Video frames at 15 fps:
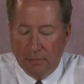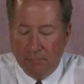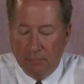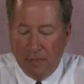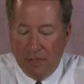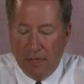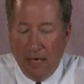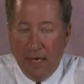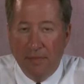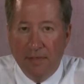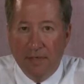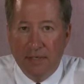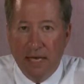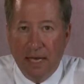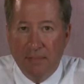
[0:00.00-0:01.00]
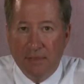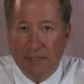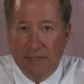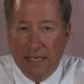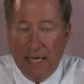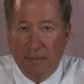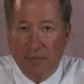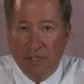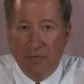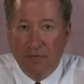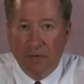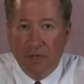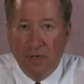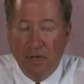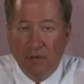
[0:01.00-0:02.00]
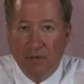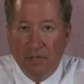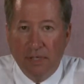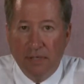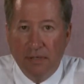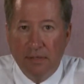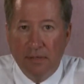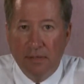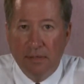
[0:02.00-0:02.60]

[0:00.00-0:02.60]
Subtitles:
beyond the time established for closing,